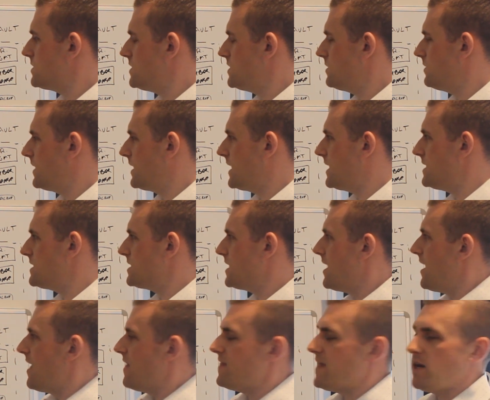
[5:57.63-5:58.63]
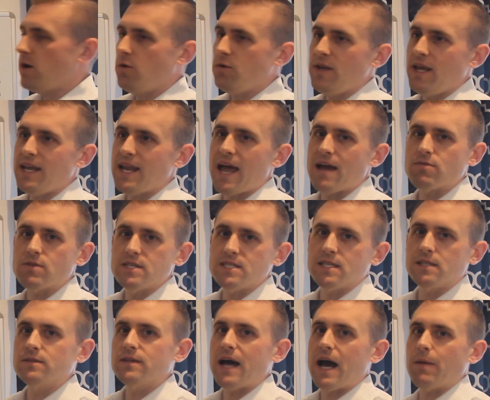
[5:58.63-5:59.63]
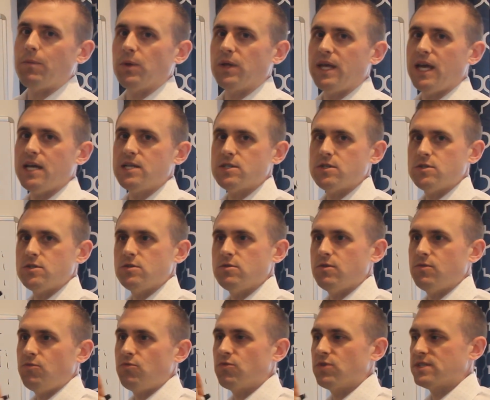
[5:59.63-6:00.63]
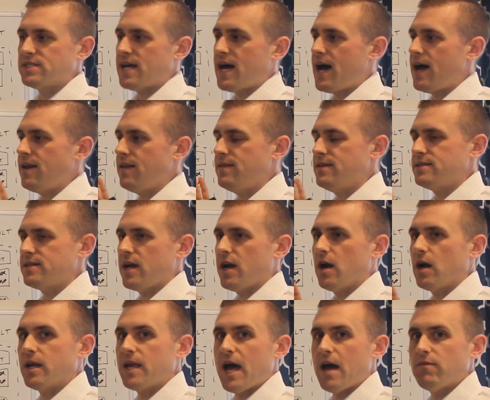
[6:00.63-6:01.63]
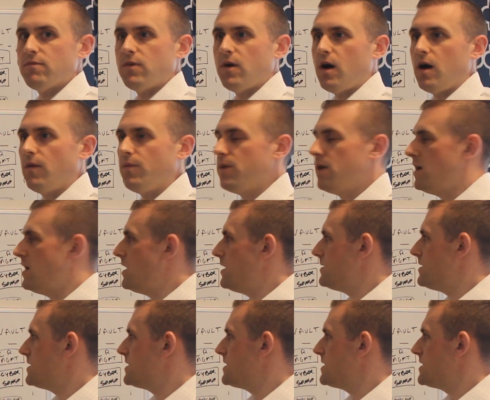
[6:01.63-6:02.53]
doing is they don't need every single application to reside in this AirGap vault. They'll